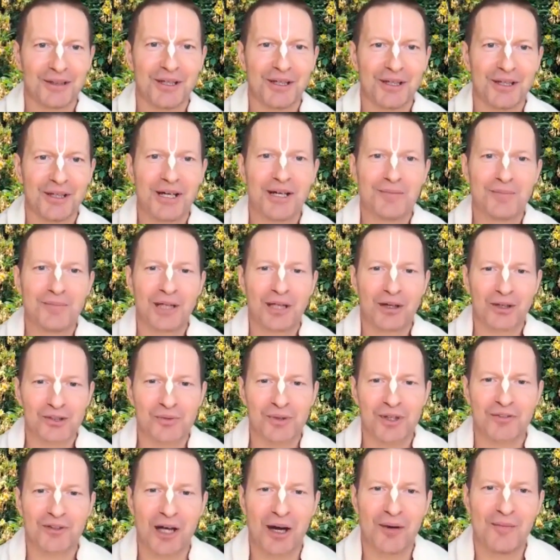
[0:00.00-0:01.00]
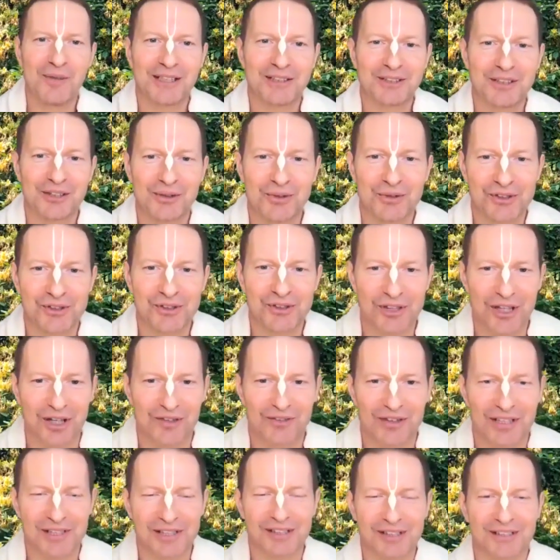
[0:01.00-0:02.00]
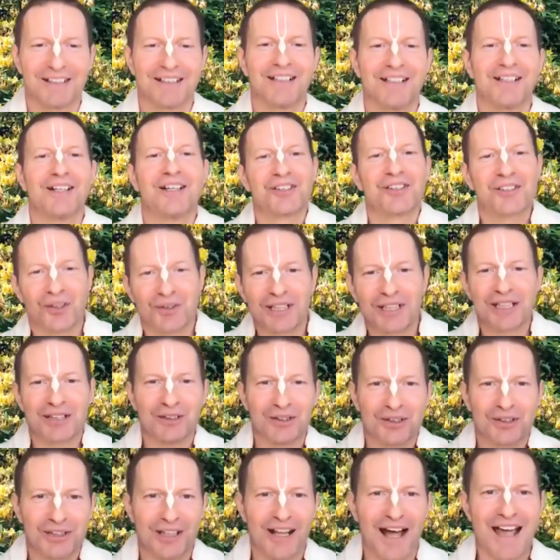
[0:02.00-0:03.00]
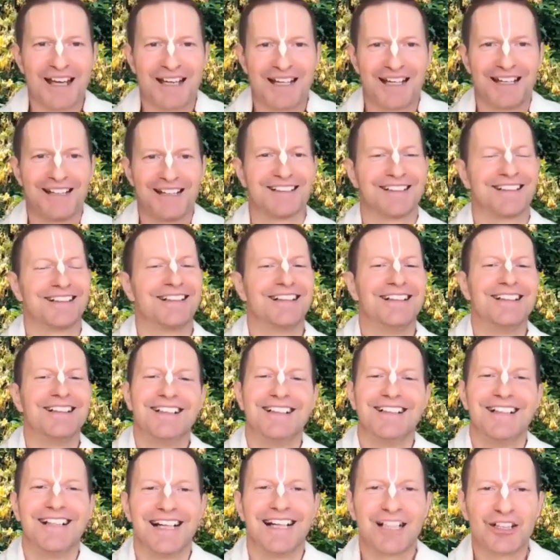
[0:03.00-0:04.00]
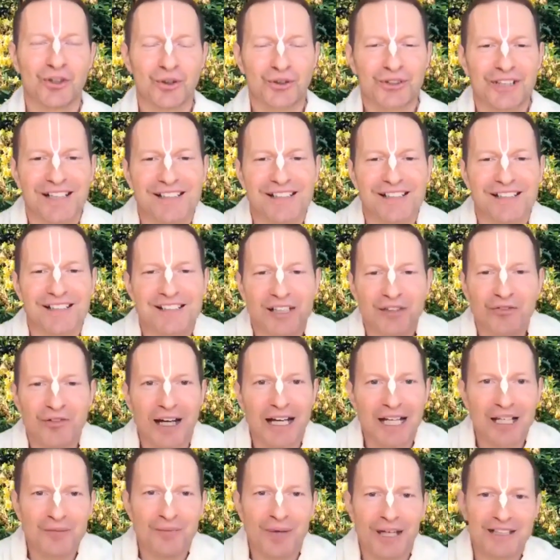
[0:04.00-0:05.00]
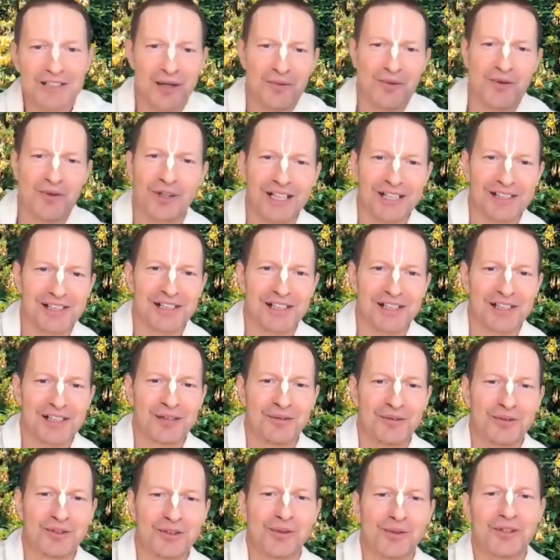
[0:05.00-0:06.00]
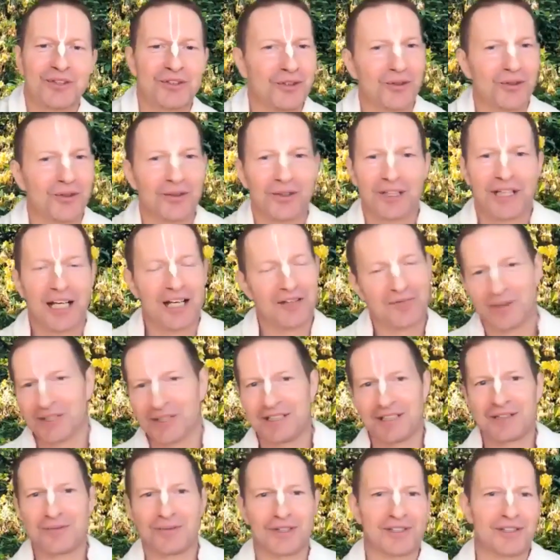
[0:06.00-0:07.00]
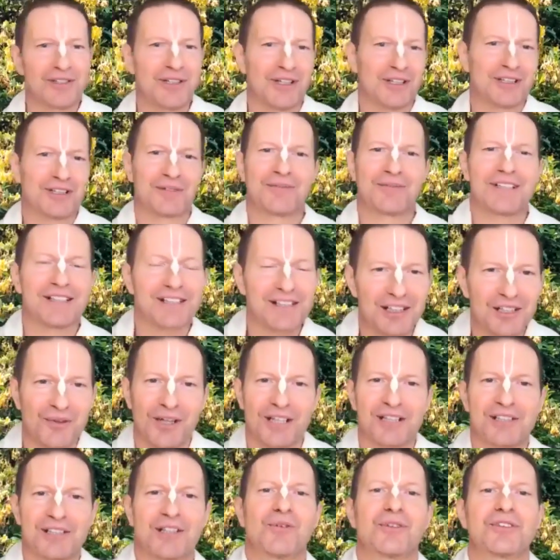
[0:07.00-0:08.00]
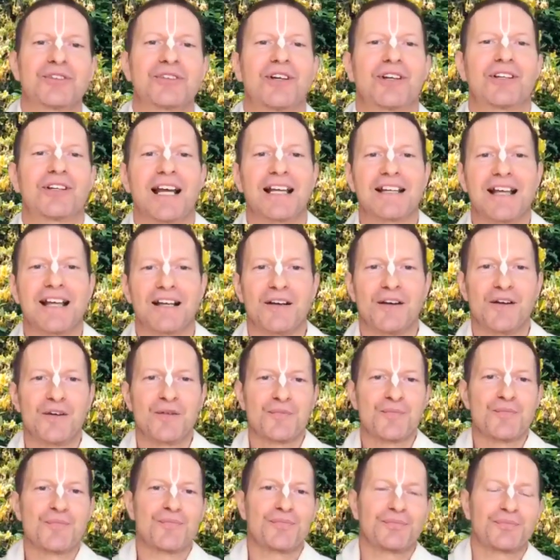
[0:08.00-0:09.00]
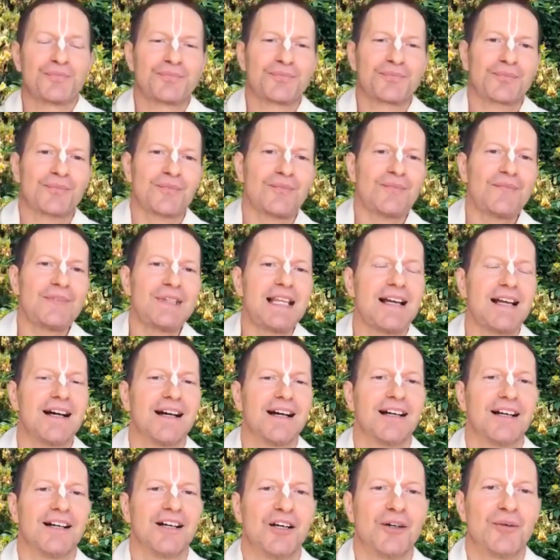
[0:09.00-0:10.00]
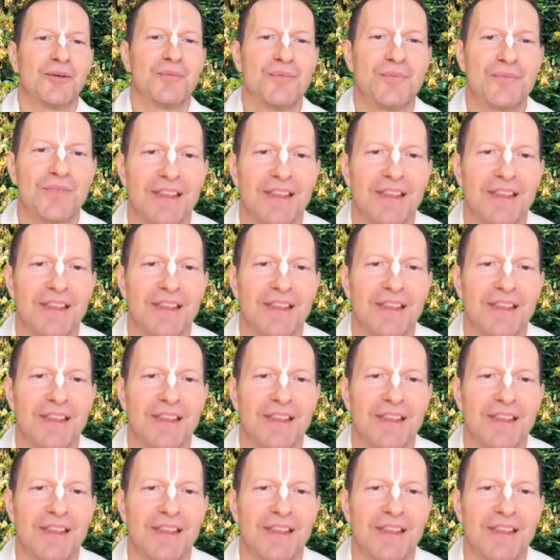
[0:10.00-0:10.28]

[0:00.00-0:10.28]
because we have come here to do service. So it looked as if I had made some criticism towards Gurudev, but it was not, the situation was not like that.